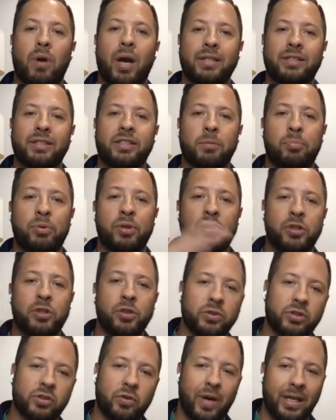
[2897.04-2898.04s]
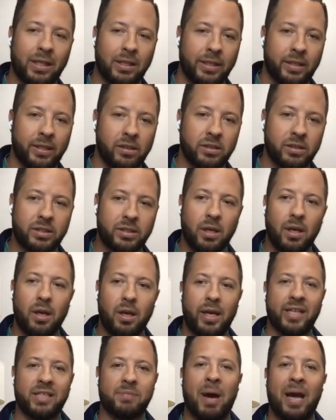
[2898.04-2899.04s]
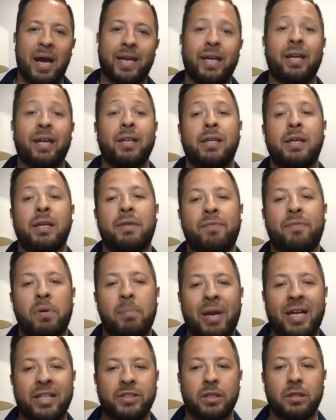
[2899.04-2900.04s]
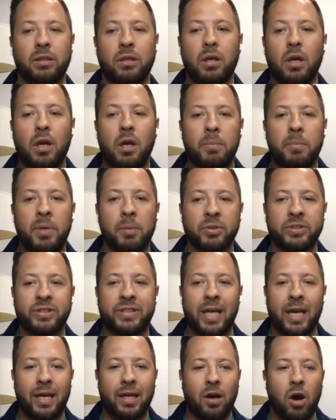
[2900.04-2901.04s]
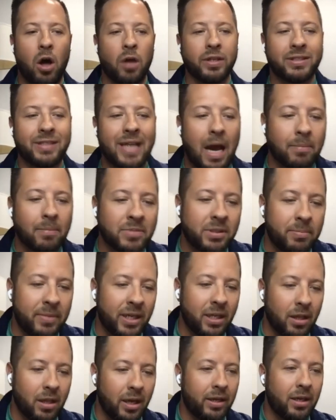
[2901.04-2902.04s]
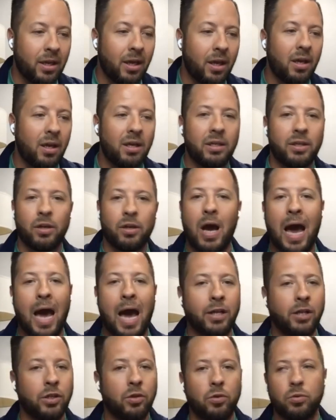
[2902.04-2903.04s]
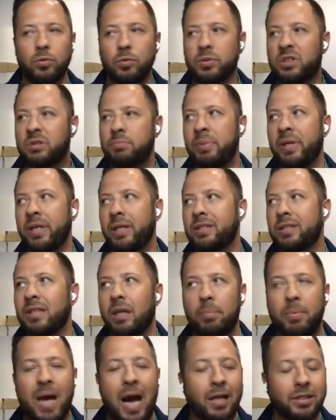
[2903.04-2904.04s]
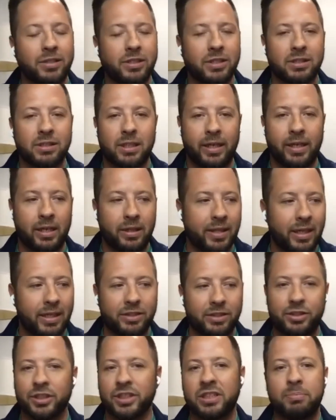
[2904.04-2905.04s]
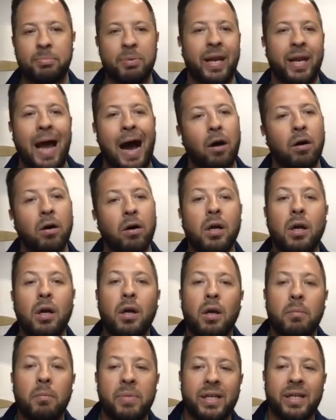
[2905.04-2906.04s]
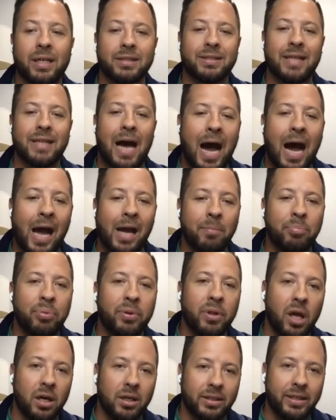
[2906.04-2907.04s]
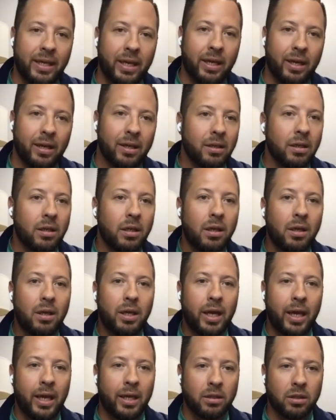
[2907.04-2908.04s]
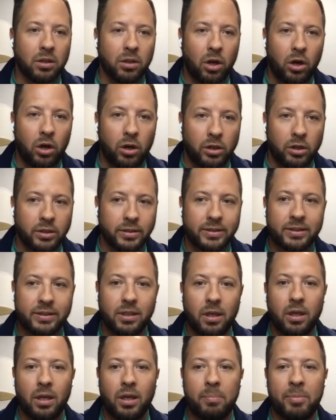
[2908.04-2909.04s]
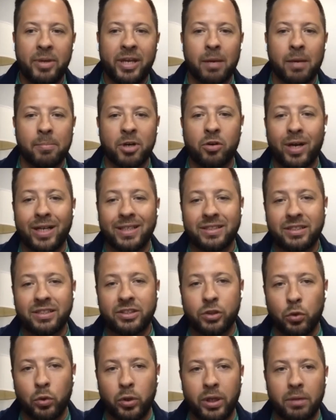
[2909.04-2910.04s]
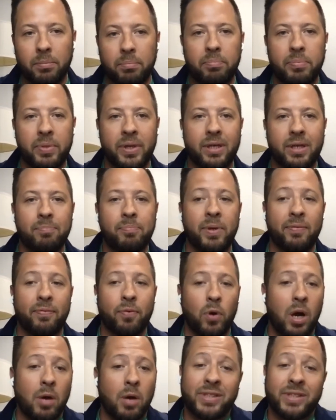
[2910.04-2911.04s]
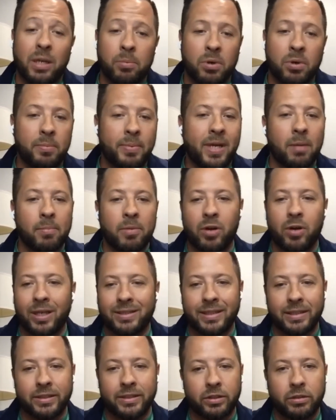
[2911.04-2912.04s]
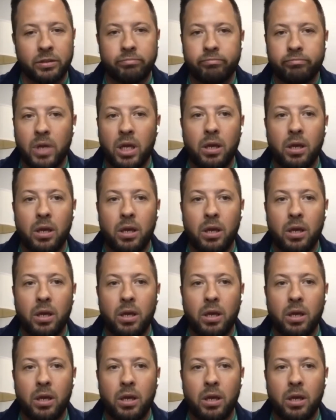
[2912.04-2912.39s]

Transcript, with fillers: right, to produce great leaders is by getting the information. People say all the time to me, like, you know, how do you speak subconsciously and things just spit out? Because I plugged in and learned, become a great student before I was able to become a great teacher.